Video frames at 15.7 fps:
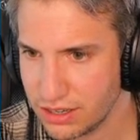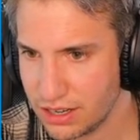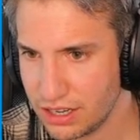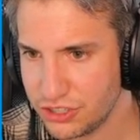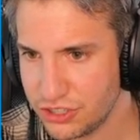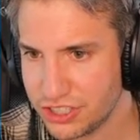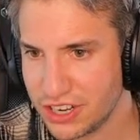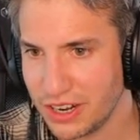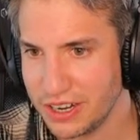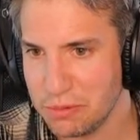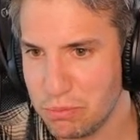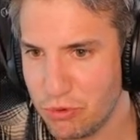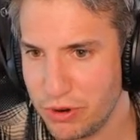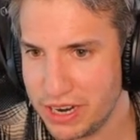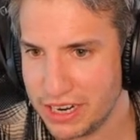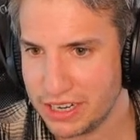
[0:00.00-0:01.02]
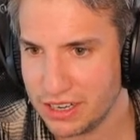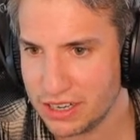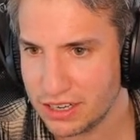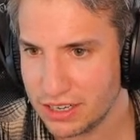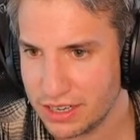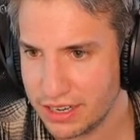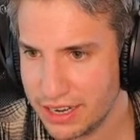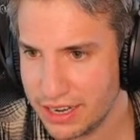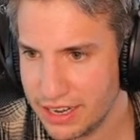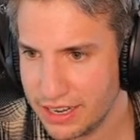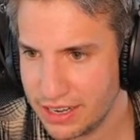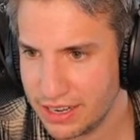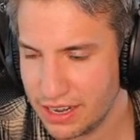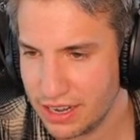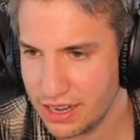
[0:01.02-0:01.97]
I'll just call it brick,
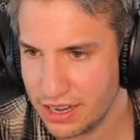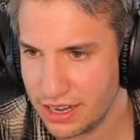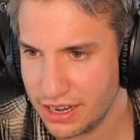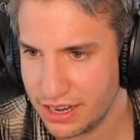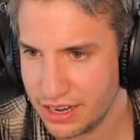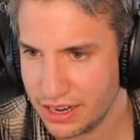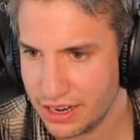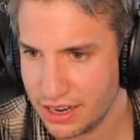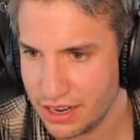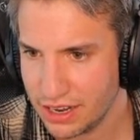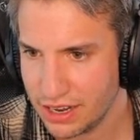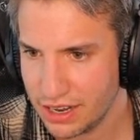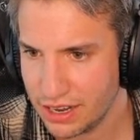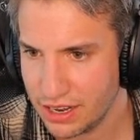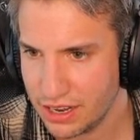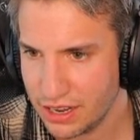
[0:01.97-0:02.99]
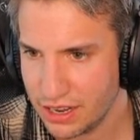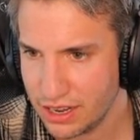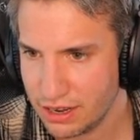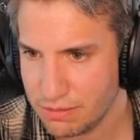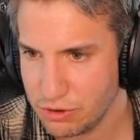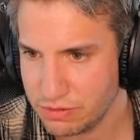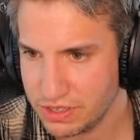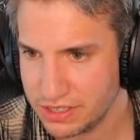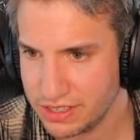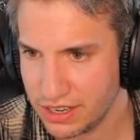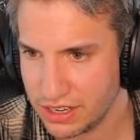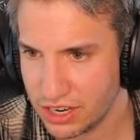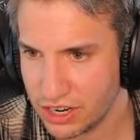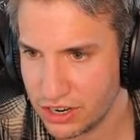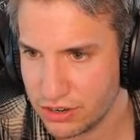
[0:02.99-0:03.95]
and I move this
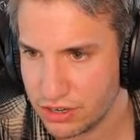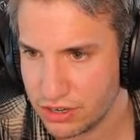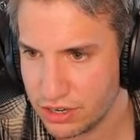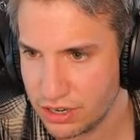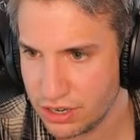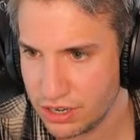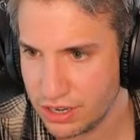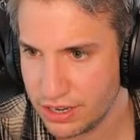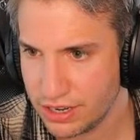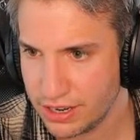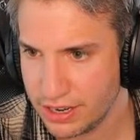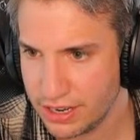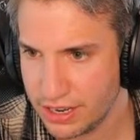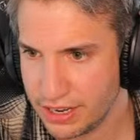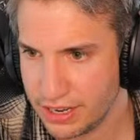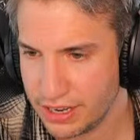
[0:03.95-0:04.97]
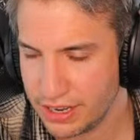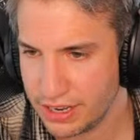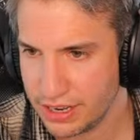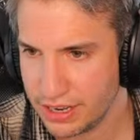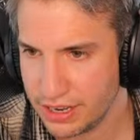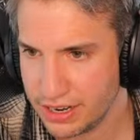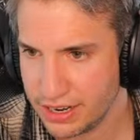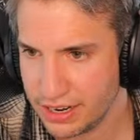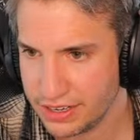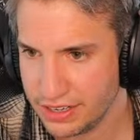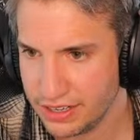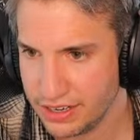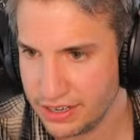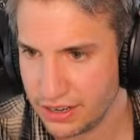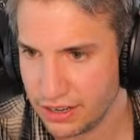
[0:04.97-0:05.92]
down here, and I
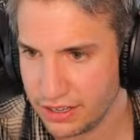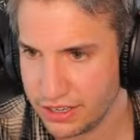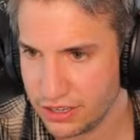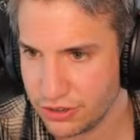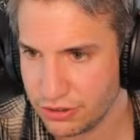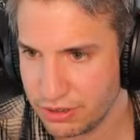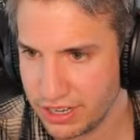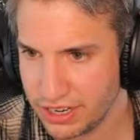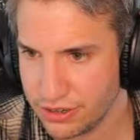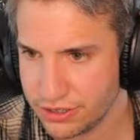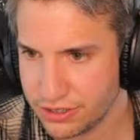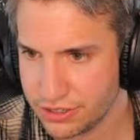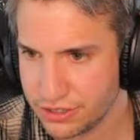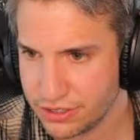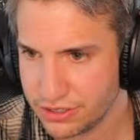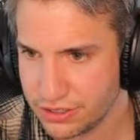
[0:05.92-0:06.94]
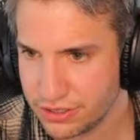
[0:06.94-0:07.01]
delete all the other layers.